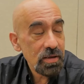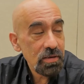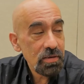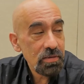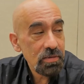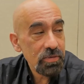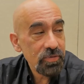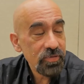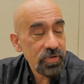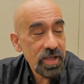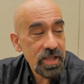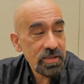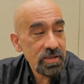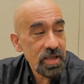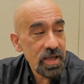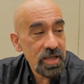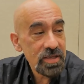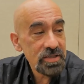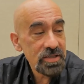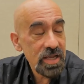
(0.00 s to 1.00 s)
Oh, forget the
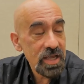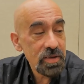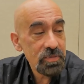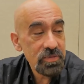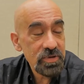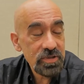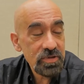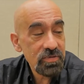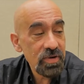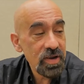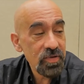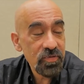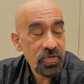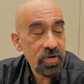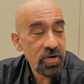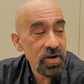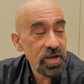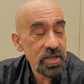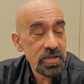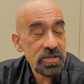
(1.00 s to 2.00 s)
guy's name. It's great.
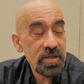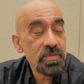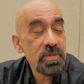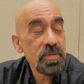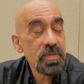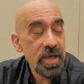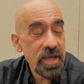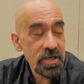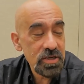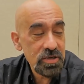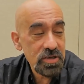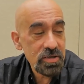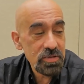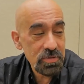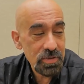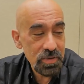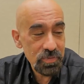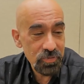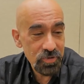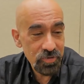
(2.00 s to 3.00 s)
Right. It's going to be made
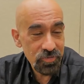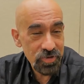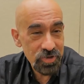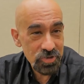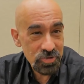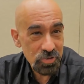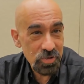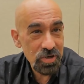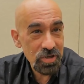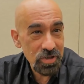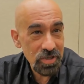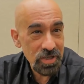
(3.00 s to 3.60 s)
into a movie shortly.